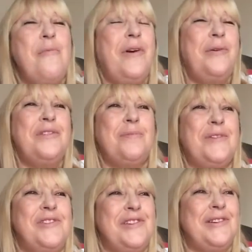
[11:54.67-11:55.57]
My
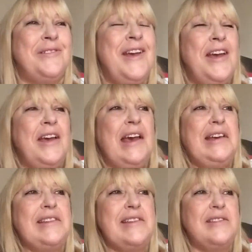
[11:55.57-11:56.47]
husband Sean,
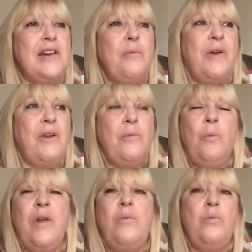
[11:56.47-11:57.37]
he says, so when
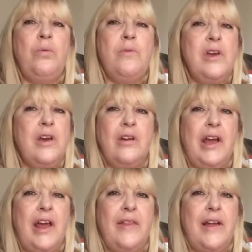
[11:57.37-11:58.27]
are you going to
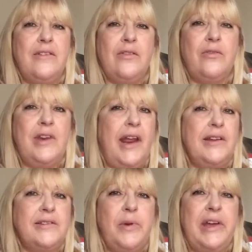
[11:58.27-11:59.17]
get that done?
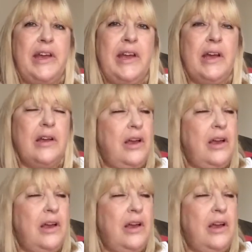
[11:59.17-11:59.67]
Next week?